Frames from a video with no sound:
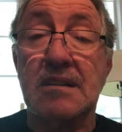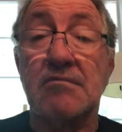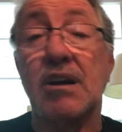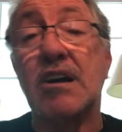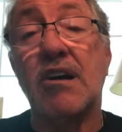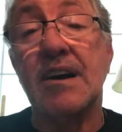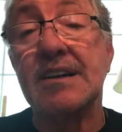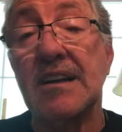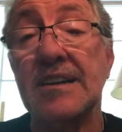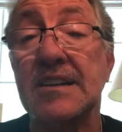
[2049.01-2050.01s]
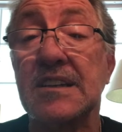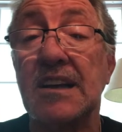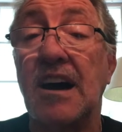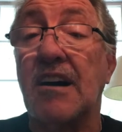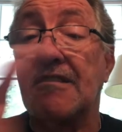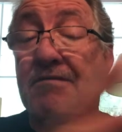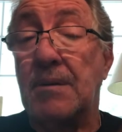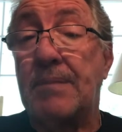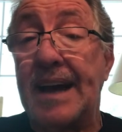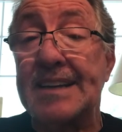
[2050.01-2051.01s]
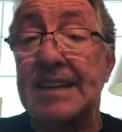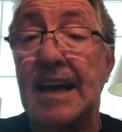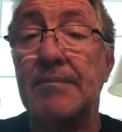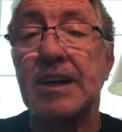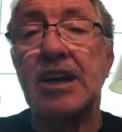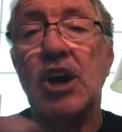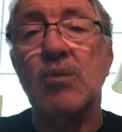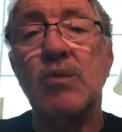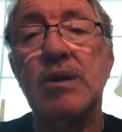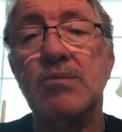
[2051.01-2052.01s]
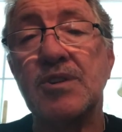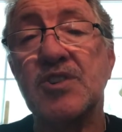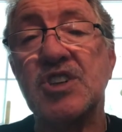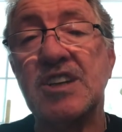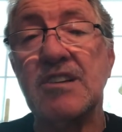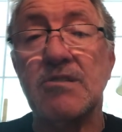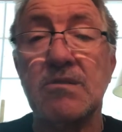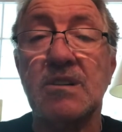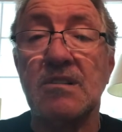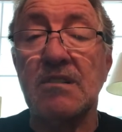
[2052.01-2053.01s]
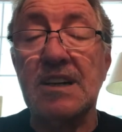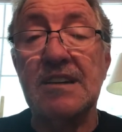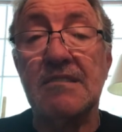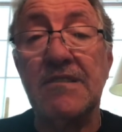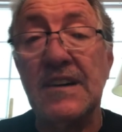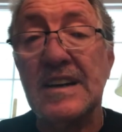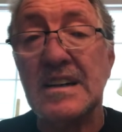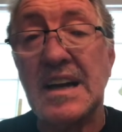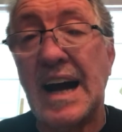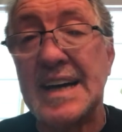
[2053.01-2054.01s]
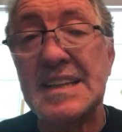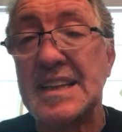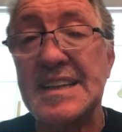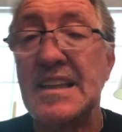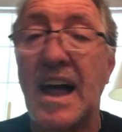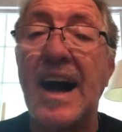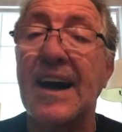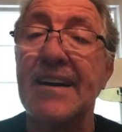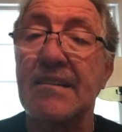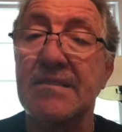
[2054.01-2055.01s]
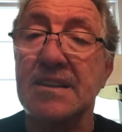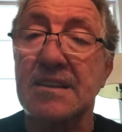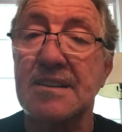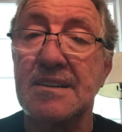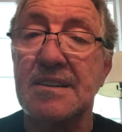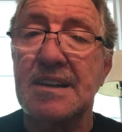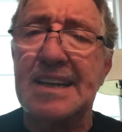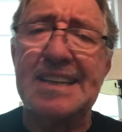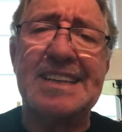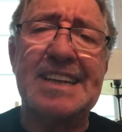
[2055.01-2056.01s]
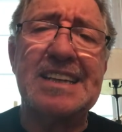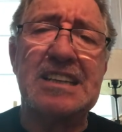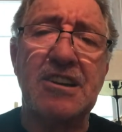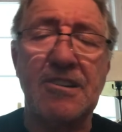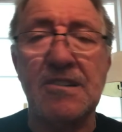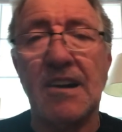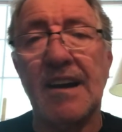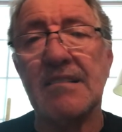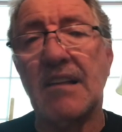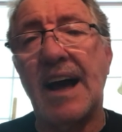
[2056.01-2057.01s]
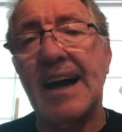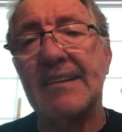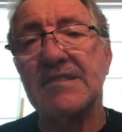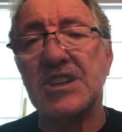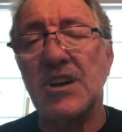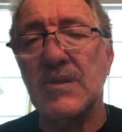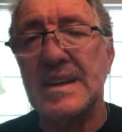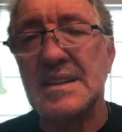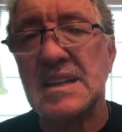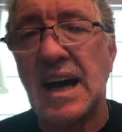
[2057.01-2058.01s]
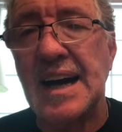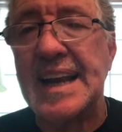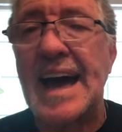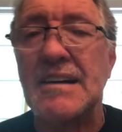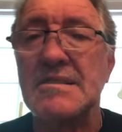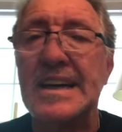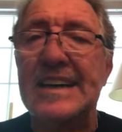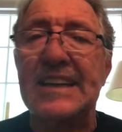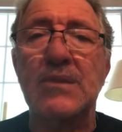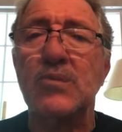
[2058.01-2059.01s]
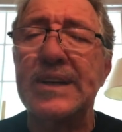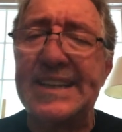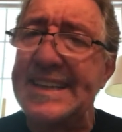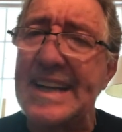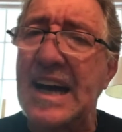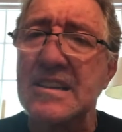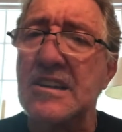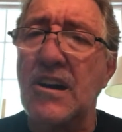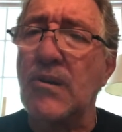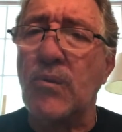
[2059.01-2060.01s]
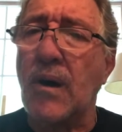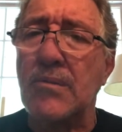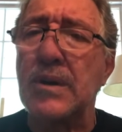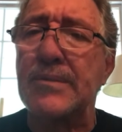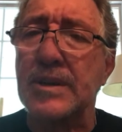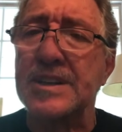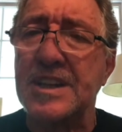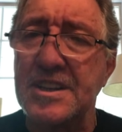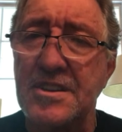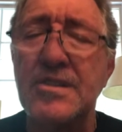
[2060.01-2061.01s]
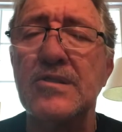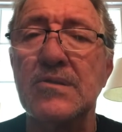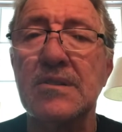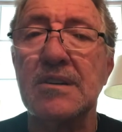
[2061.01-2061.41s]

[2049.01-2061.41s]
Regardless of the pandemic, we were still to live godly lives. It didn't turn our lives so inside out that we did not know what we were to do.